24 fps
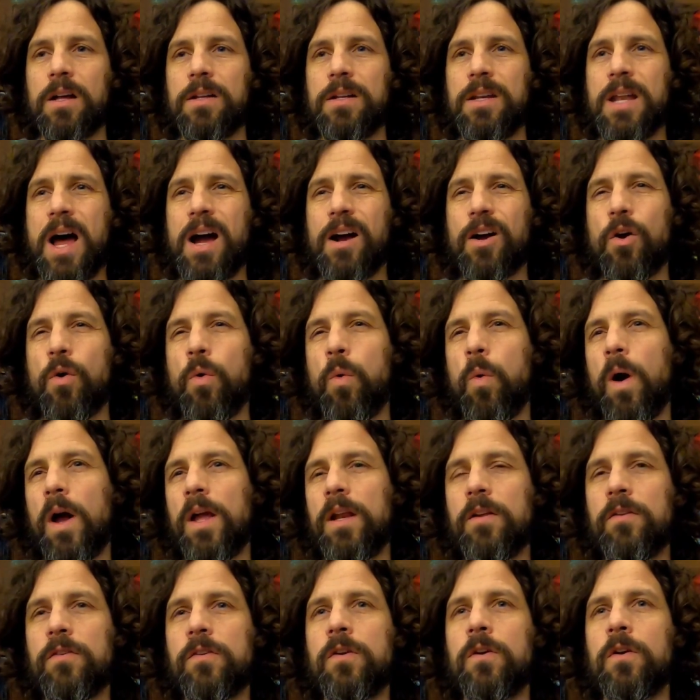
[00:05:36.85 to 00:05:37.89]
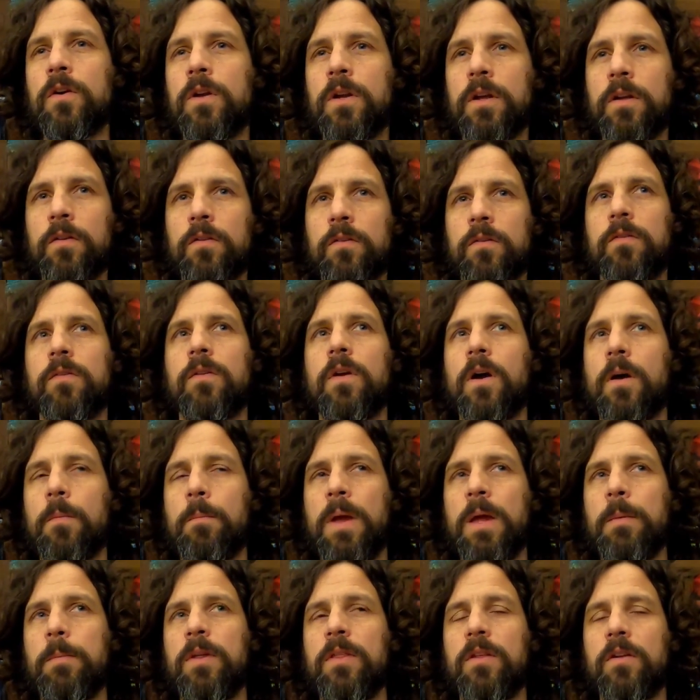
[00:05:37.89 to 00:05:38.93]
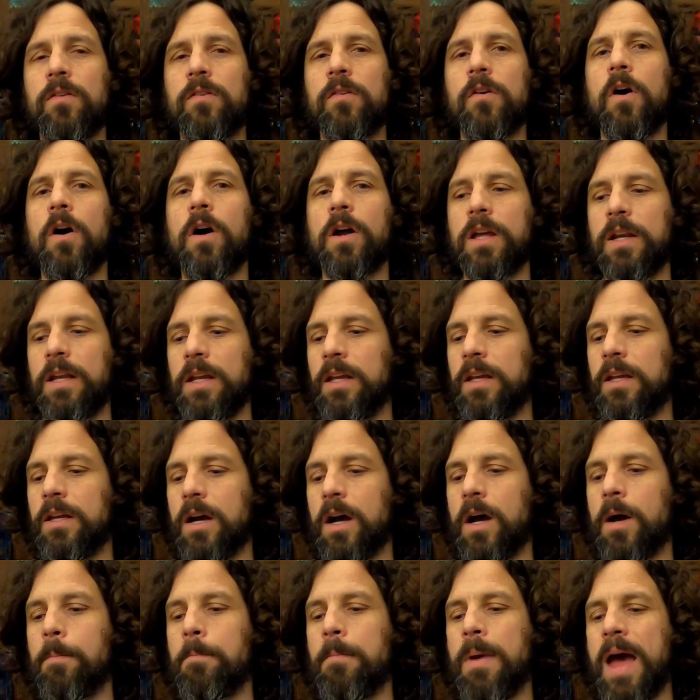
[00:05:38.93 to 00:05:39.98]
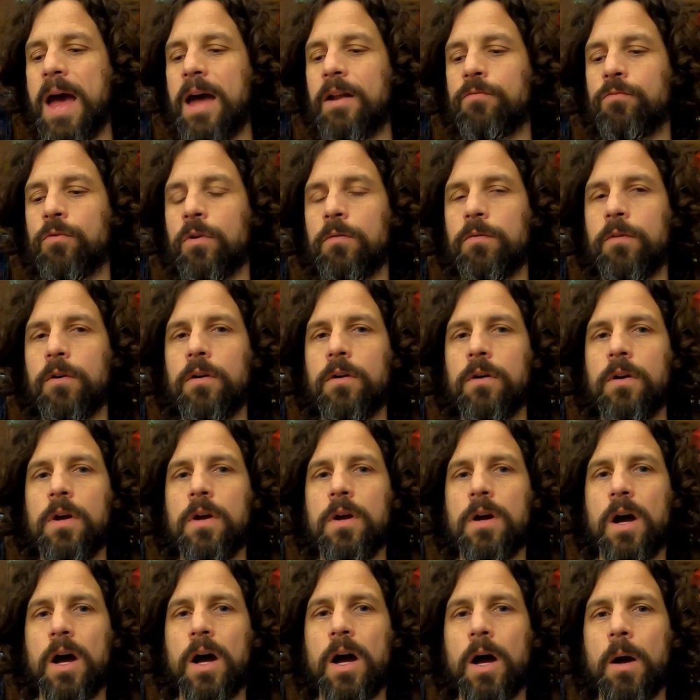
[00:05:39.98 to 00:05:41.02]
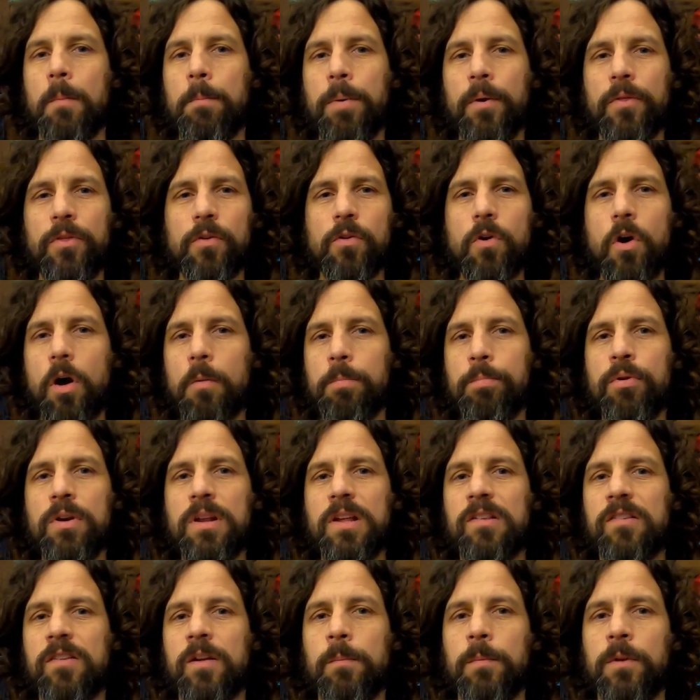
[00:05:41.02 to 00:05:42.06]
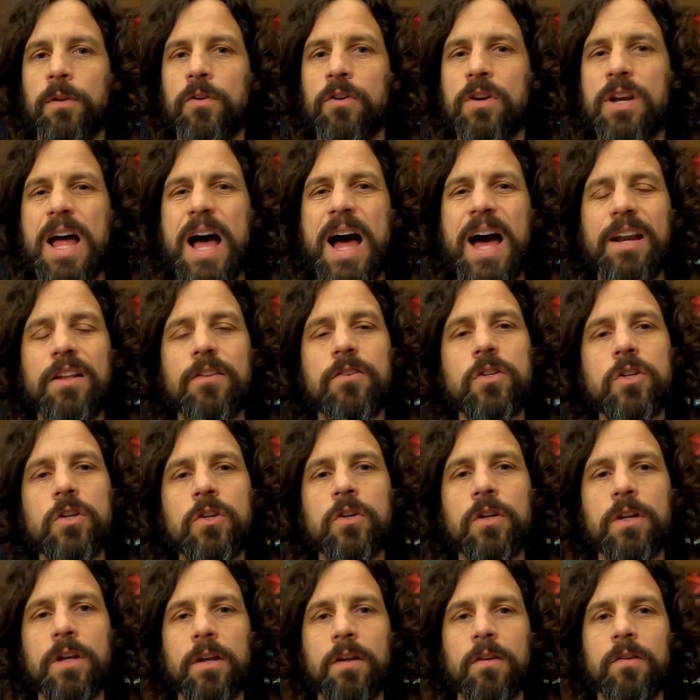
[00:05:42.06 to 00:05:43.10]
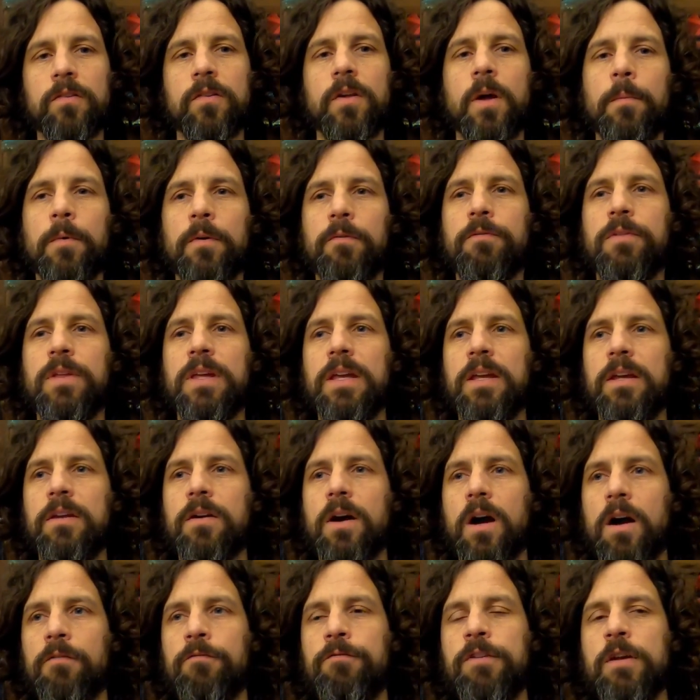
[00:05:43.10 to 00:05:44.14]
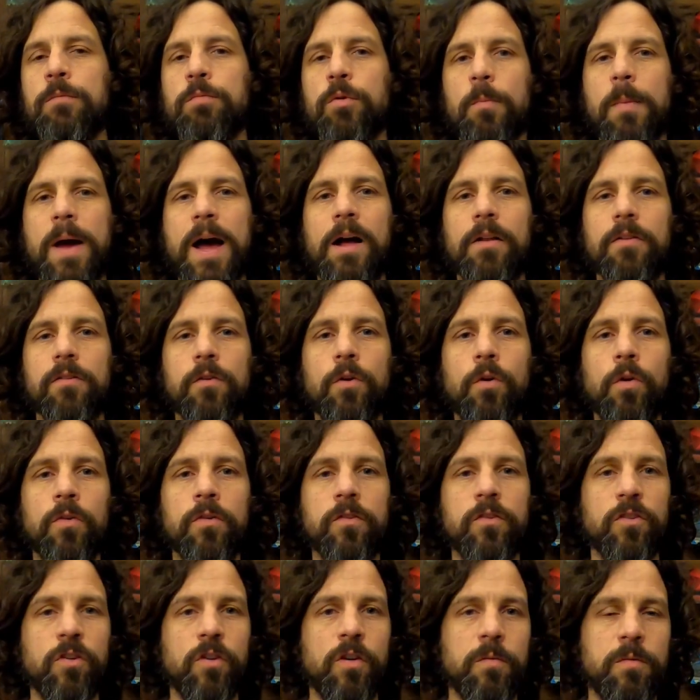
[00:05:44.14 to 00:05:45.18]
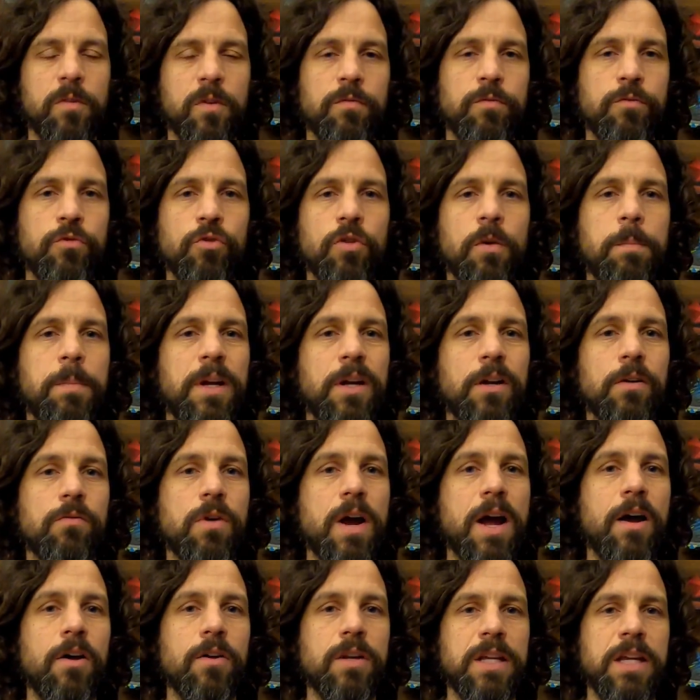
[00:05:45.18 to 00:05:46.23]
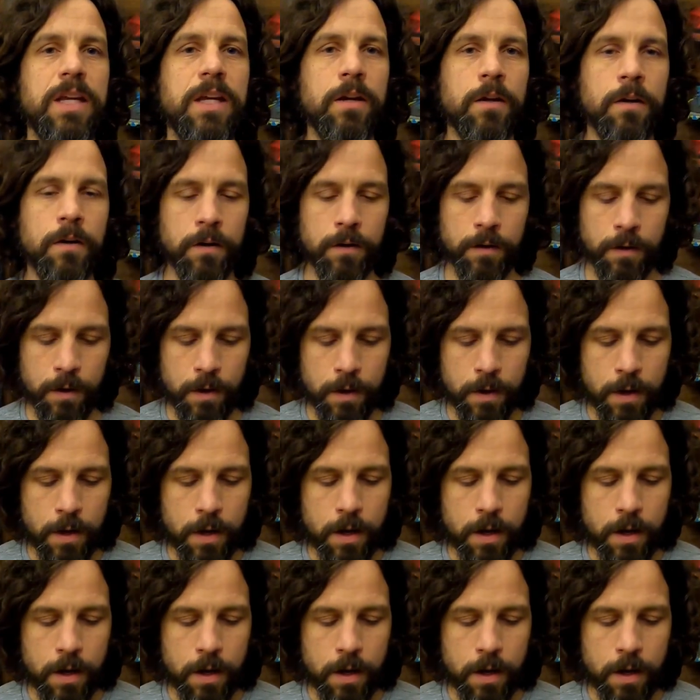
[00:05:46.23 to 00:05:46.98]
Not quite as good as maybe the Saucony Mad River, but they're all pretty similar. Not as good as some of the Vibram outsoles in terms of gripping around here.